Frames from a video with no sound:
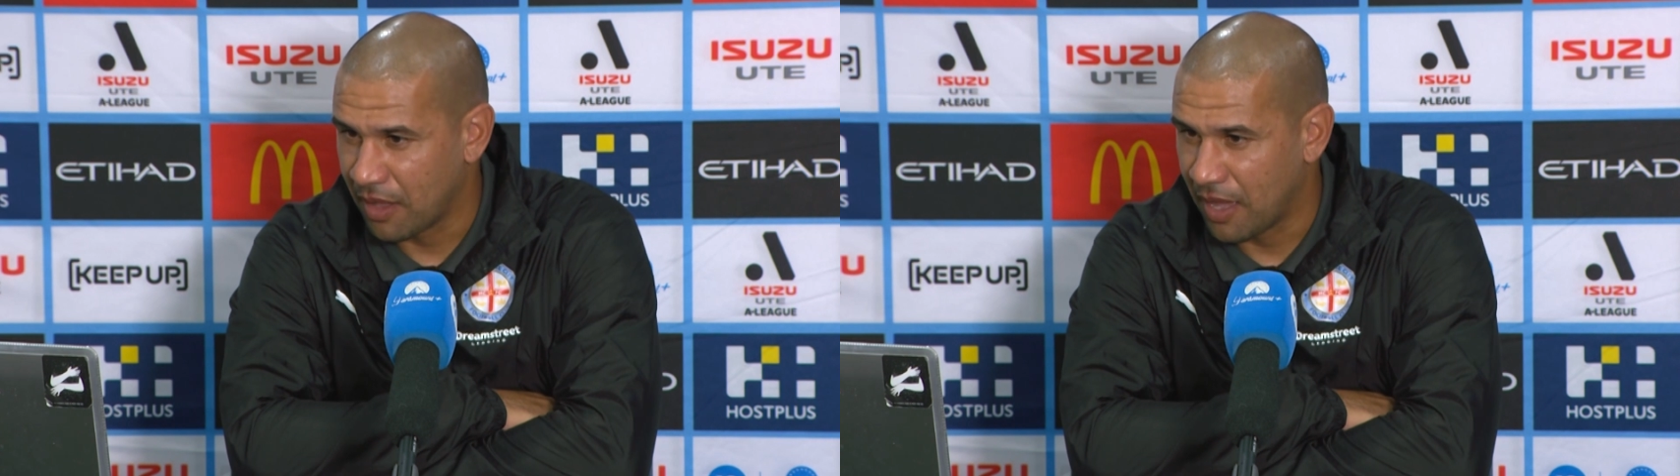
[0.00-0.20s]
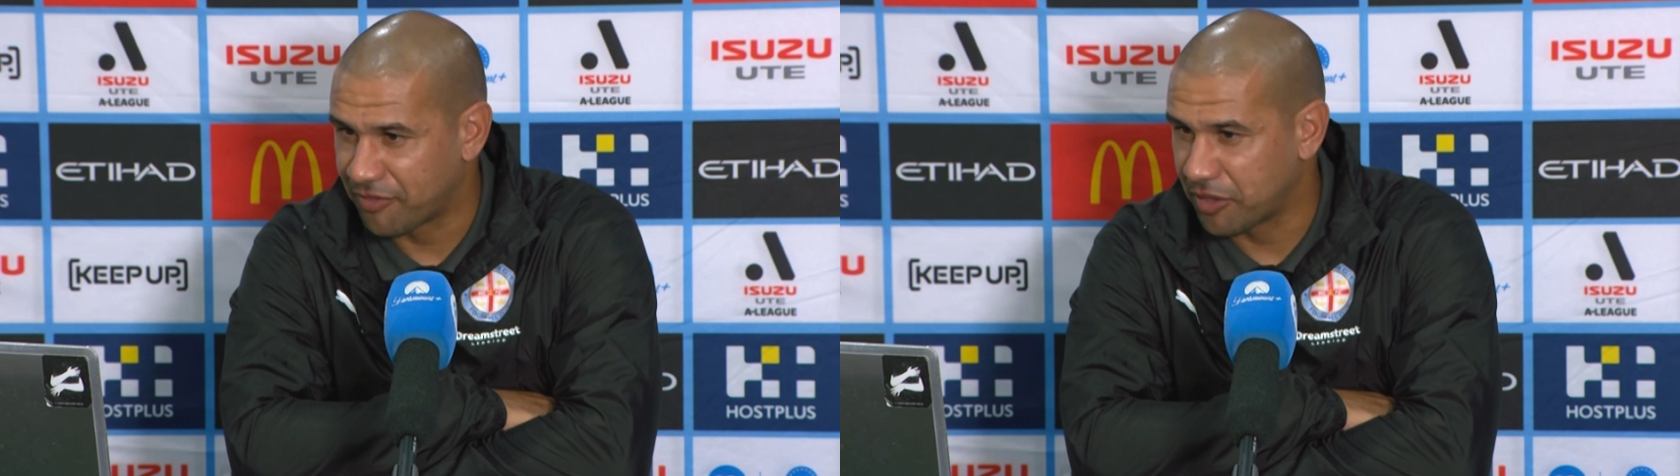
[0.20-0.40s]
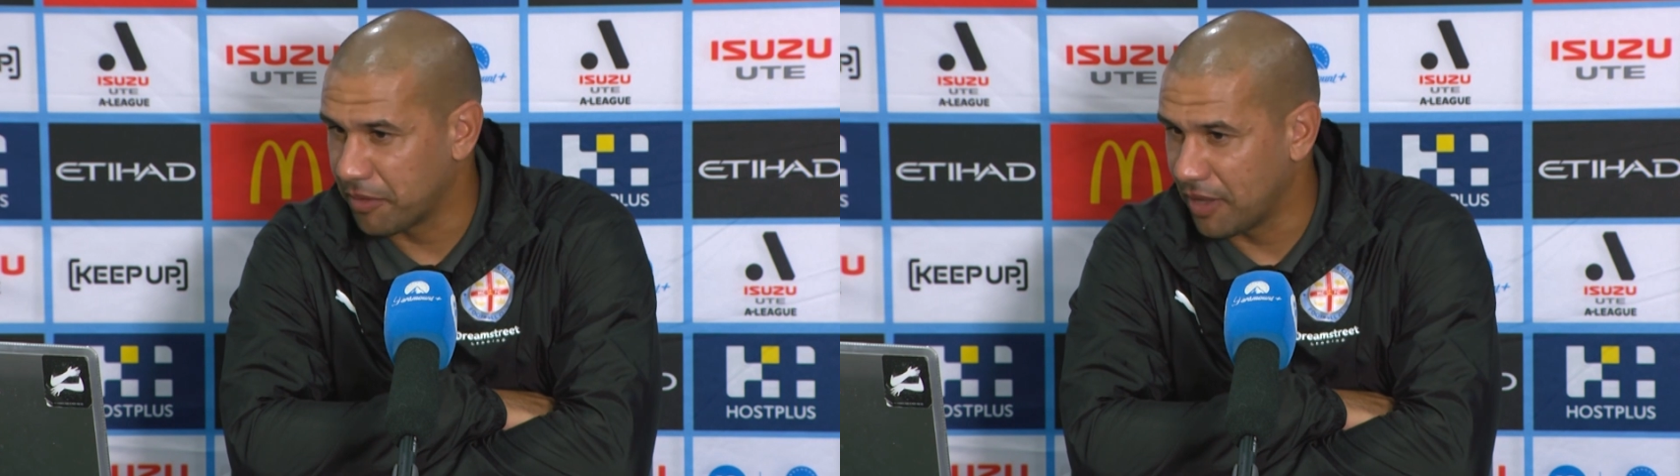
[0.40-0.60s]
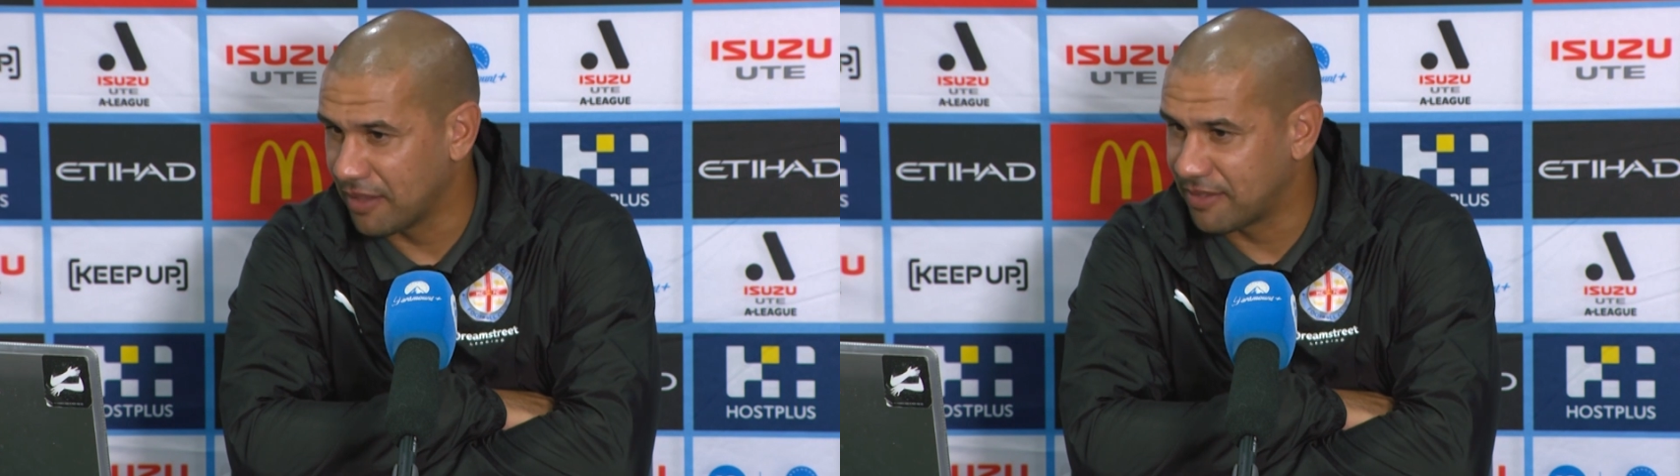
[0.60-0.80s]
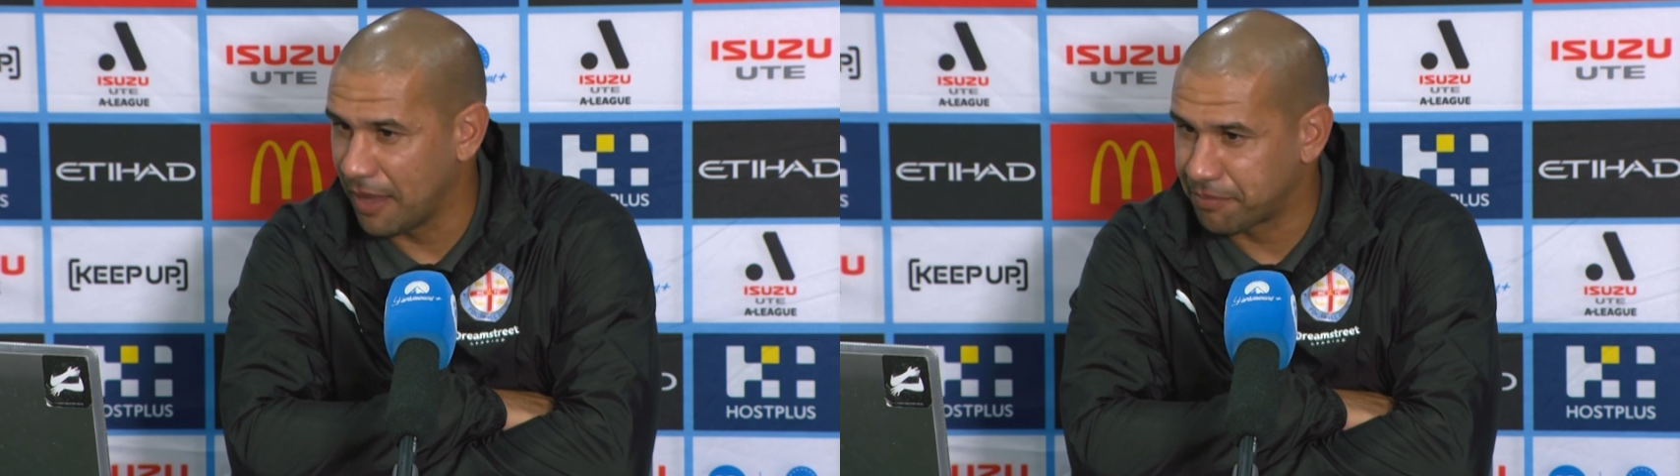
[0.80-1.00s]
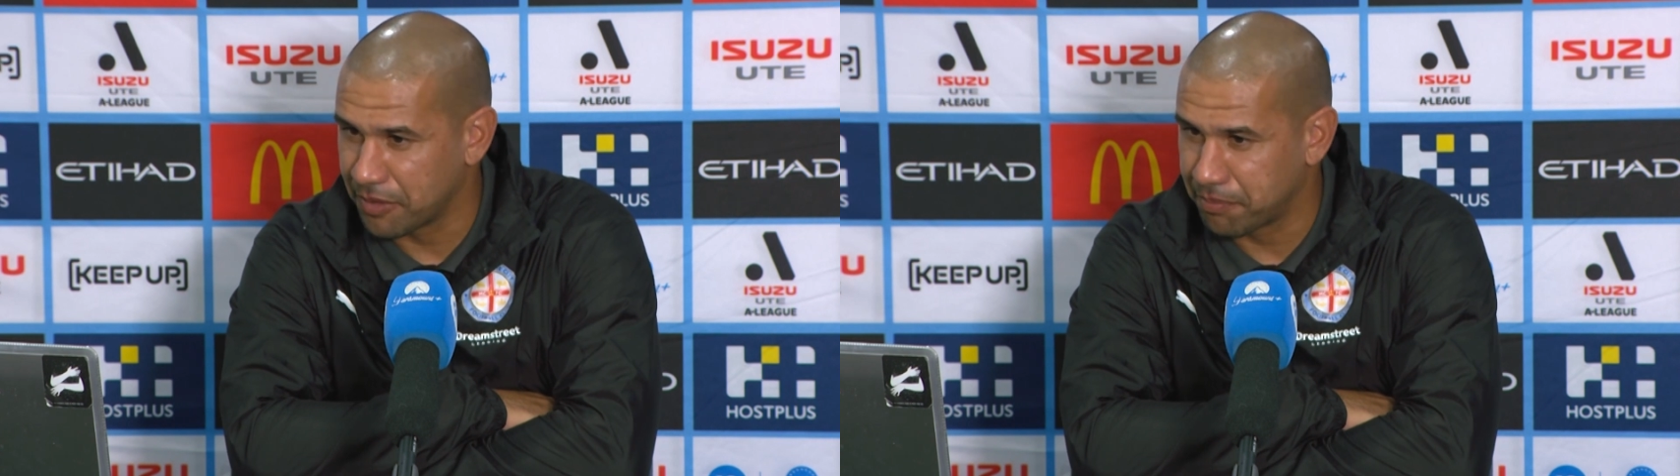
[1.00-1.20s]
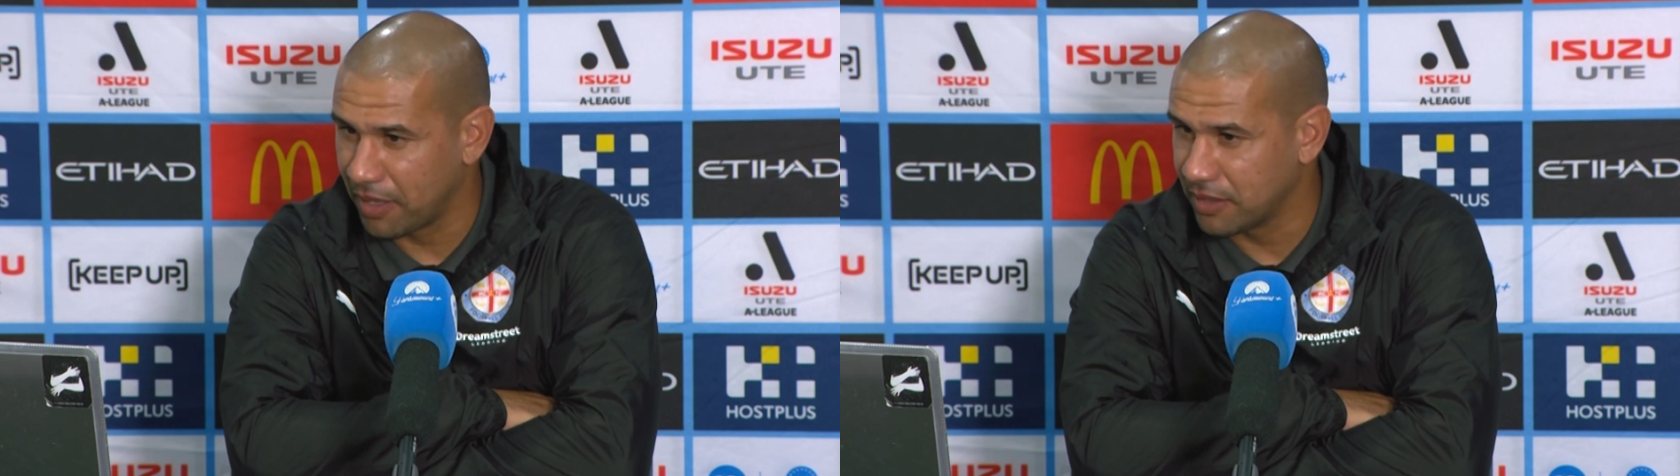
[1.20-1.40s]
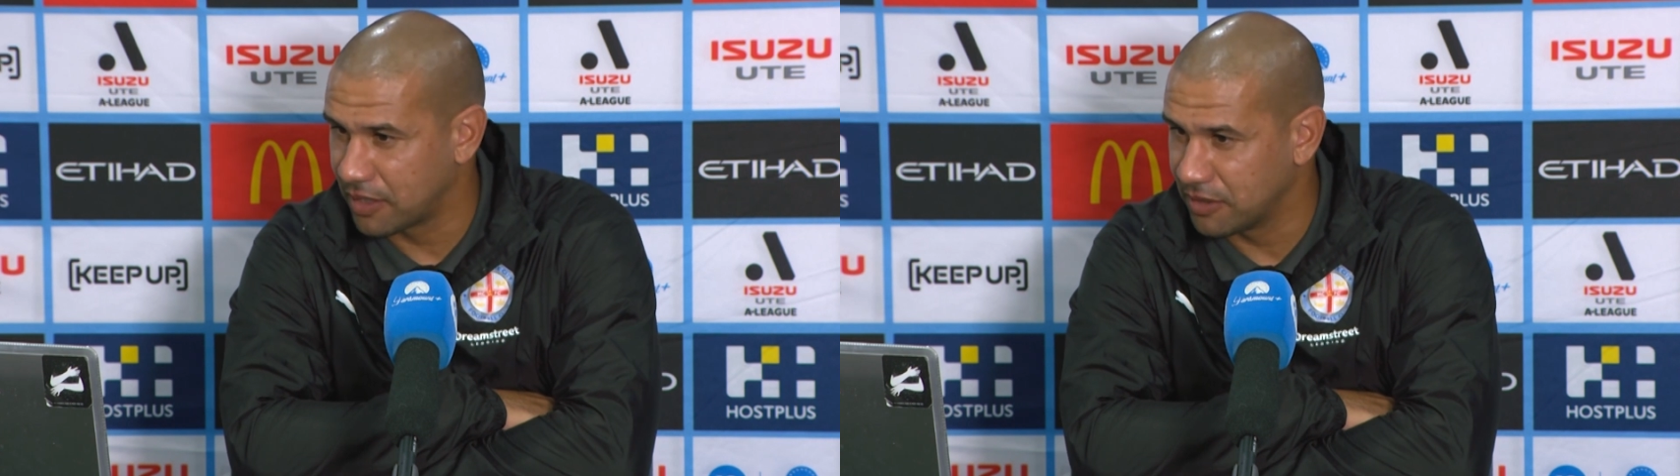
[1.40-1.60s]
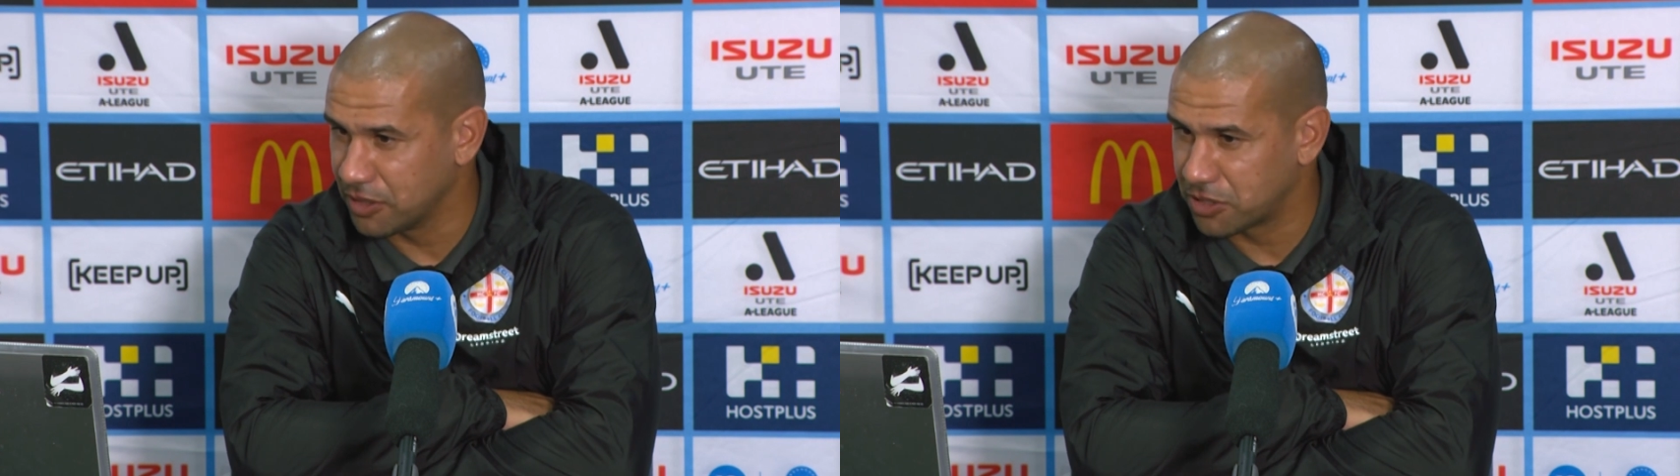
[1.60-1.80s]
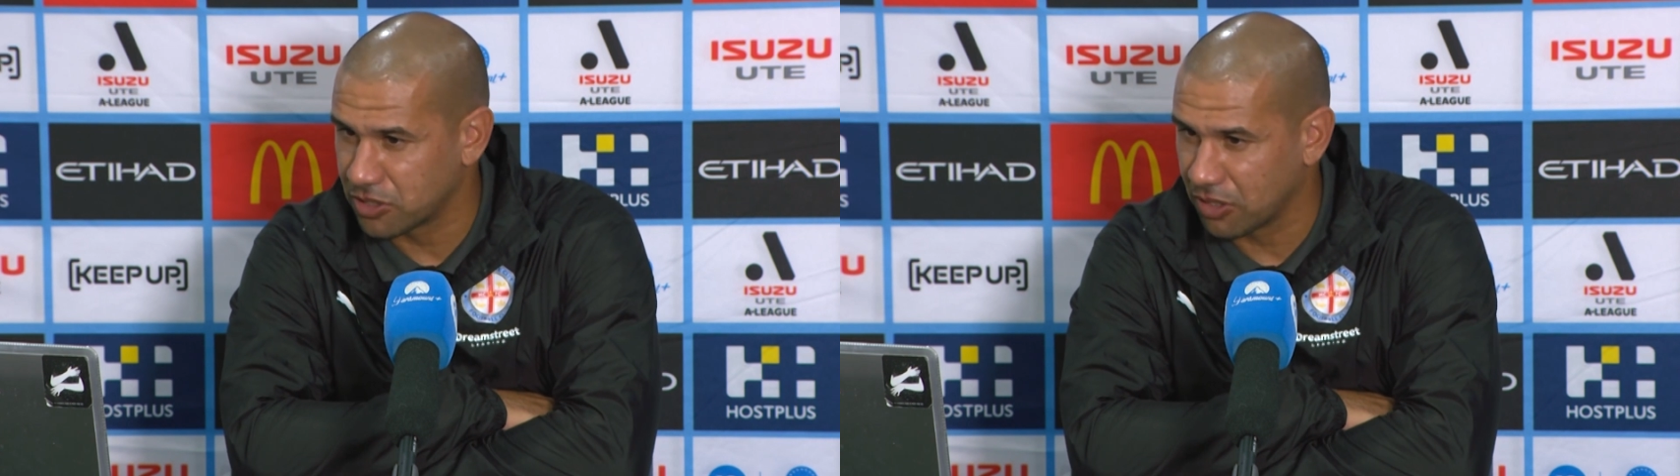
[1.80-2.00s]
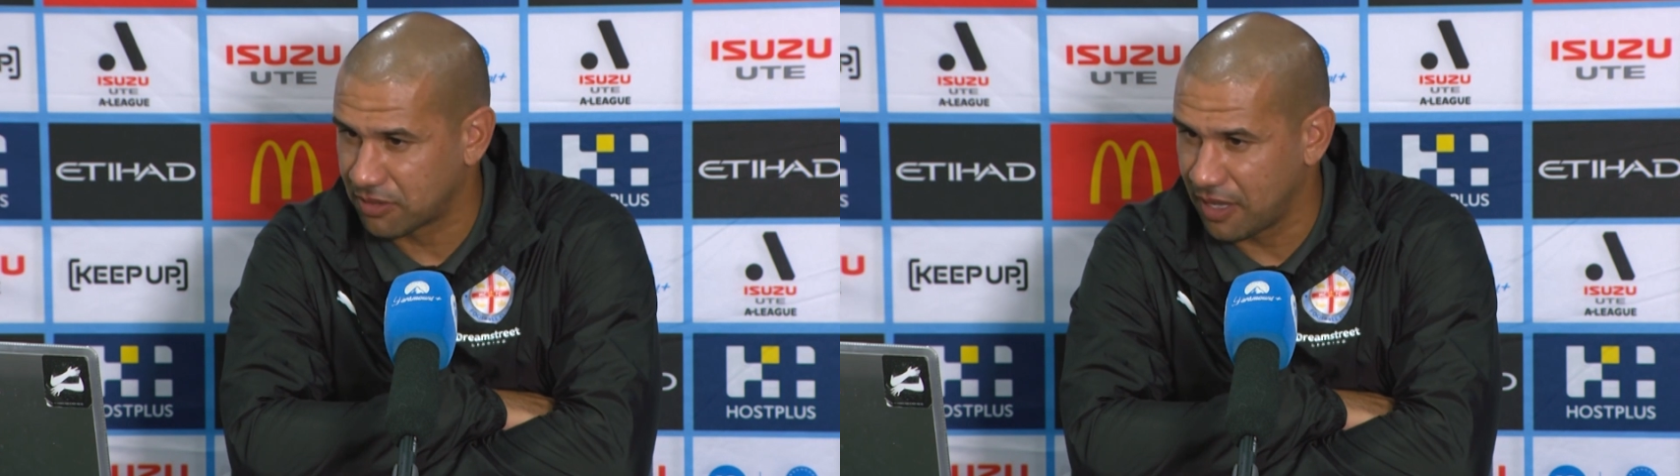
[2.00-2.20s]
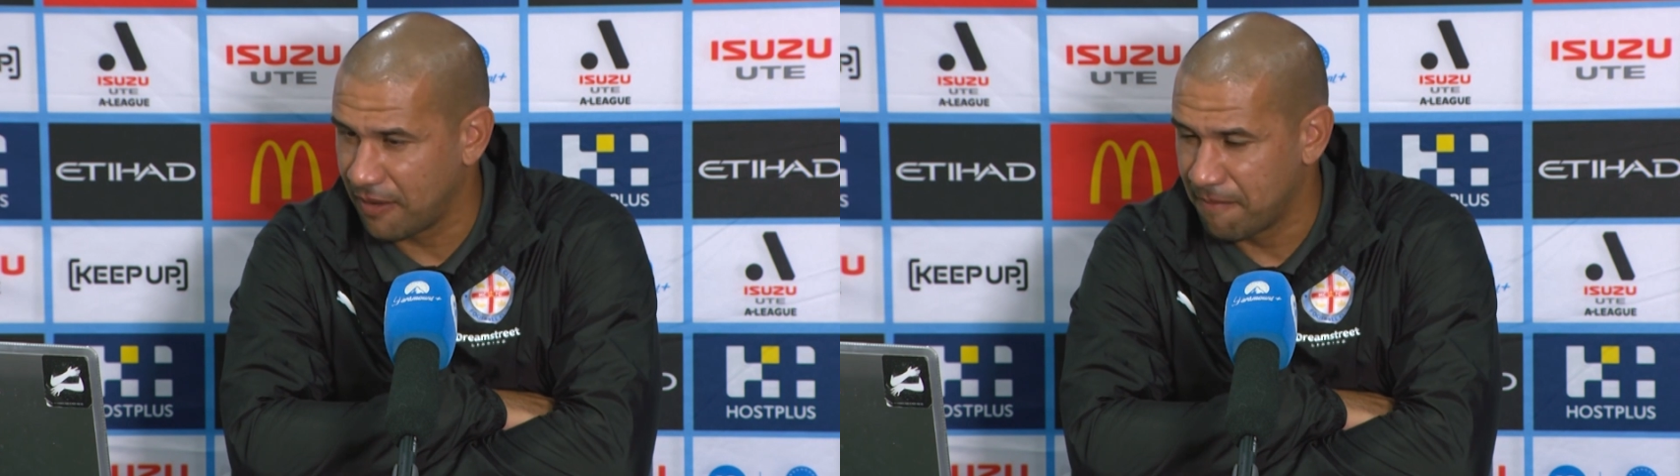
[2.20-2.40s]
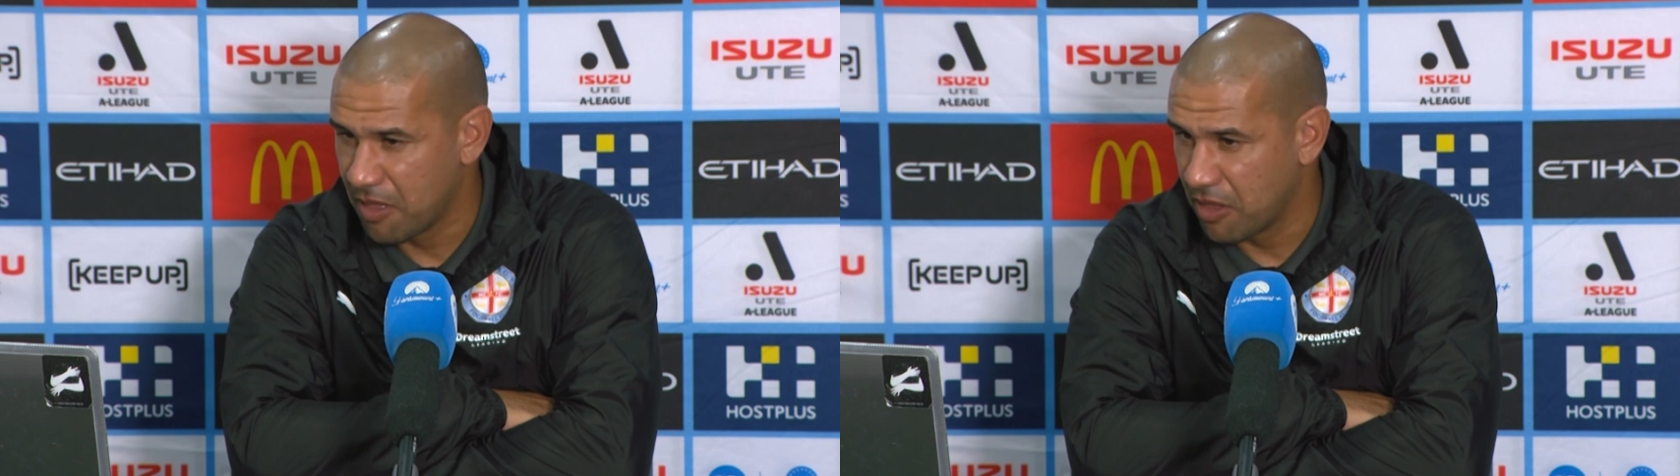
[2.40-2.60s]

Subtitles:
have to adapt to playing conditions like that.